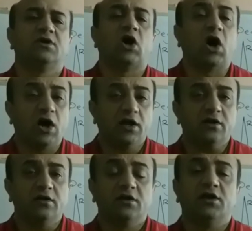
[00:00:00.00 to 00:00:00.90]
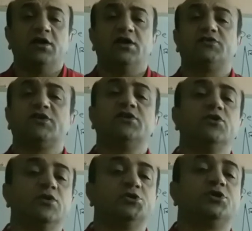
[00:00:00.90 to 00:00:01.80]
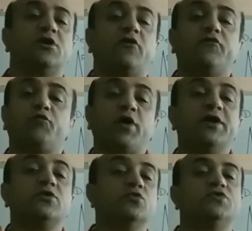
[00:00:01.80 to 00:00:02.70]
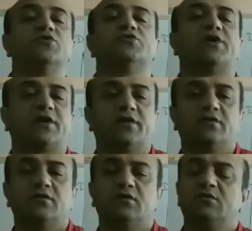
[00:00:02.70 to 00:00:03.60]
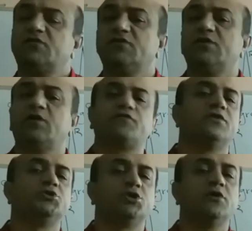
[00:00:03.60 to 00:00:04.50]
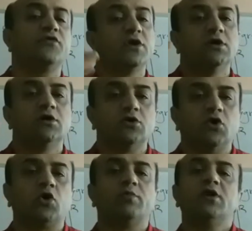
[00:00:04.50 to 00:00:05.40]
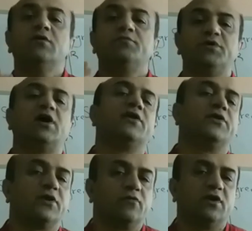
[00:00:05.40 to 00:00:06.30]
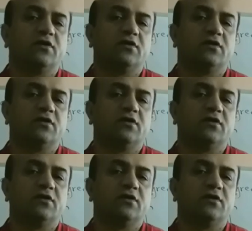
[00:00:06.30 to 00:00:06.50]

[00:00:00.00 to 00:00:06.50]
or it's a duration of 0.20 second. This is the definition of normal PR interval.